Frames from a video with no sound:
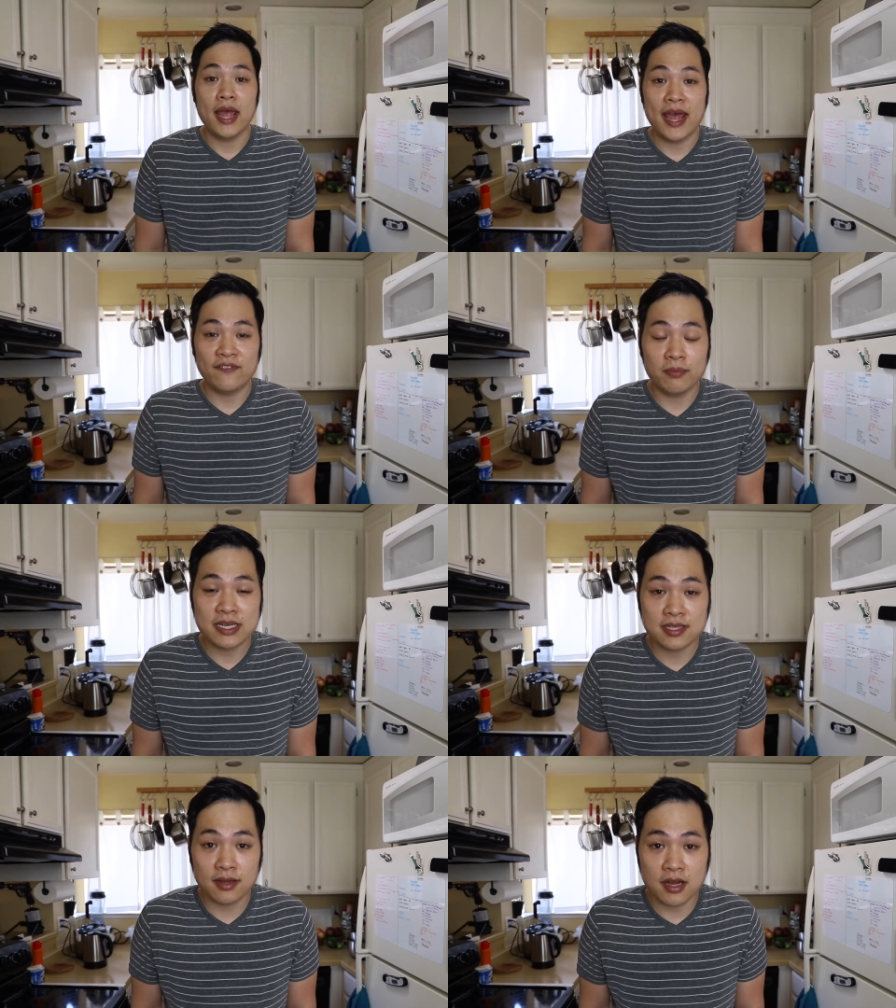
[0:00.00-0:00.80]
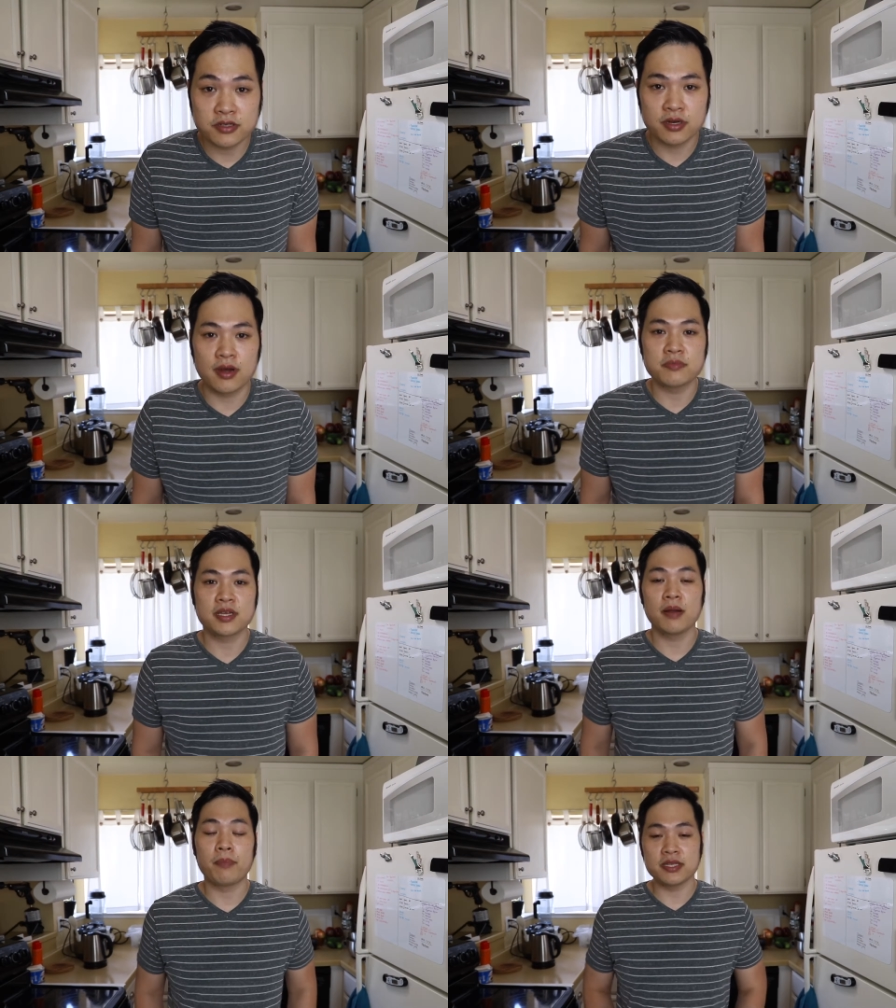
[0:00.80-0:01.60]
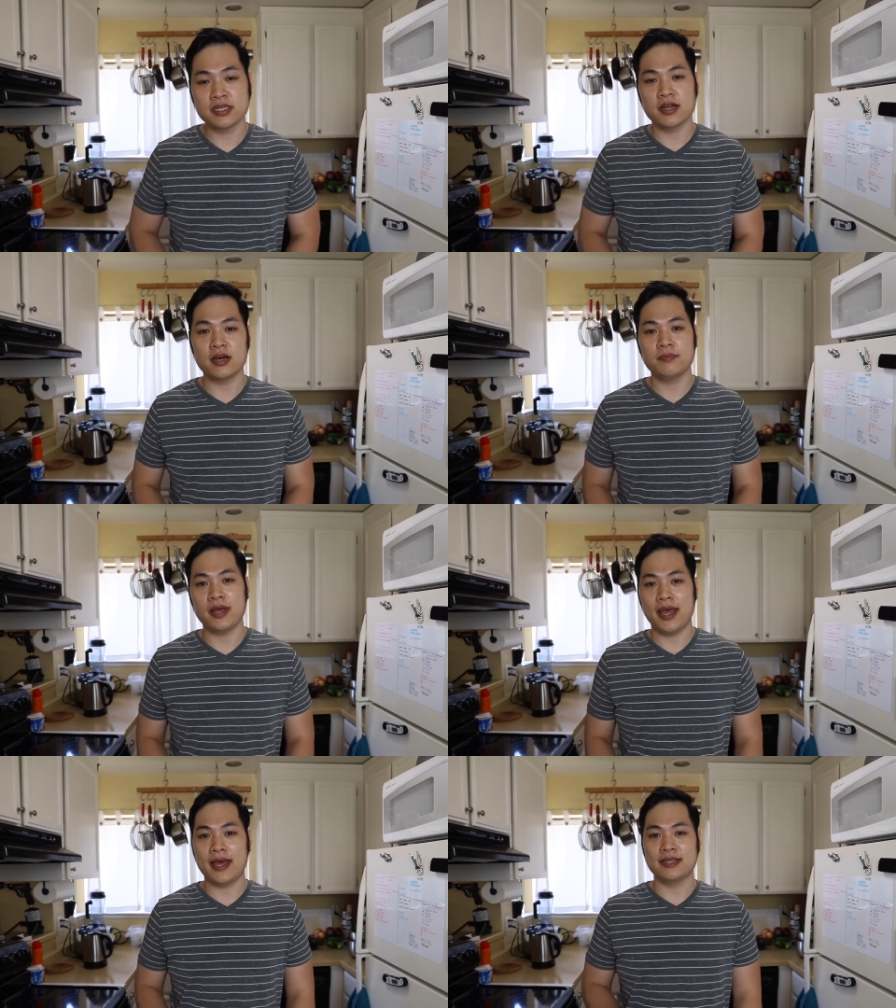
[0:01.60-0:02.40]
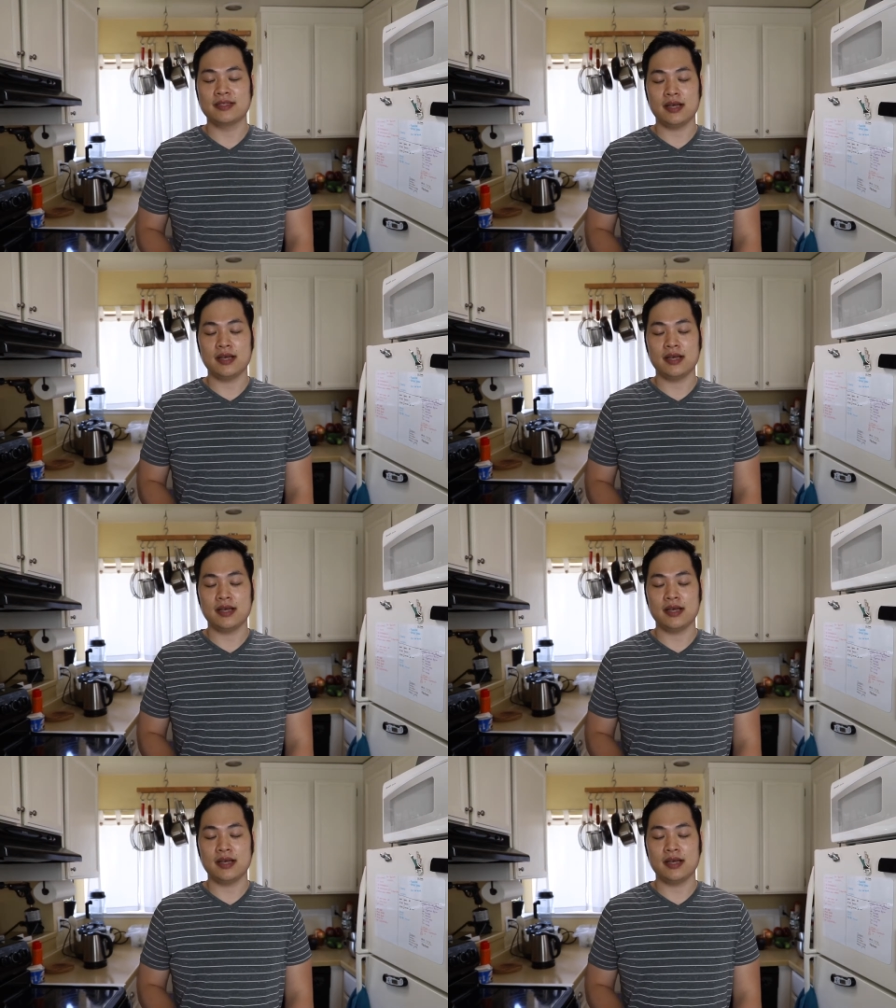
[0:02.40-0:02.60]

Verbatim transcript: And for my cilantro, I'm just going to bunch it up and